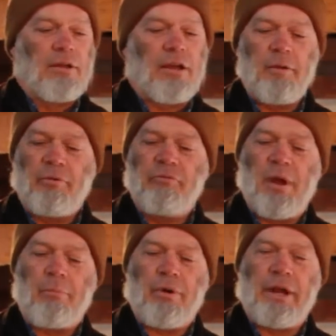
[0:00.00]
type of
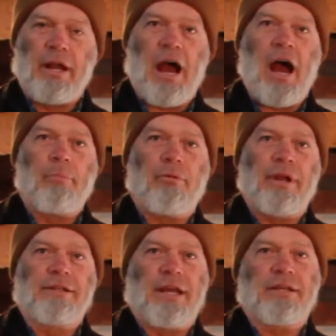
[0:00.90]
membrane
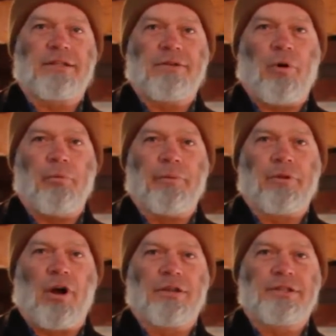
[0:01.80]
operates at what we
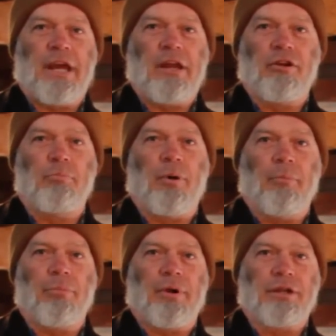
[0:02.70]
would call standard
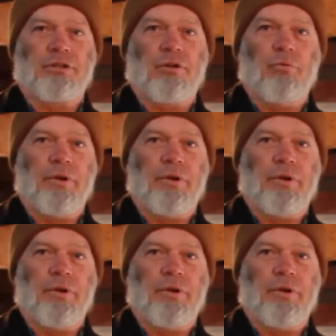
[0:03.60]
pump pressure.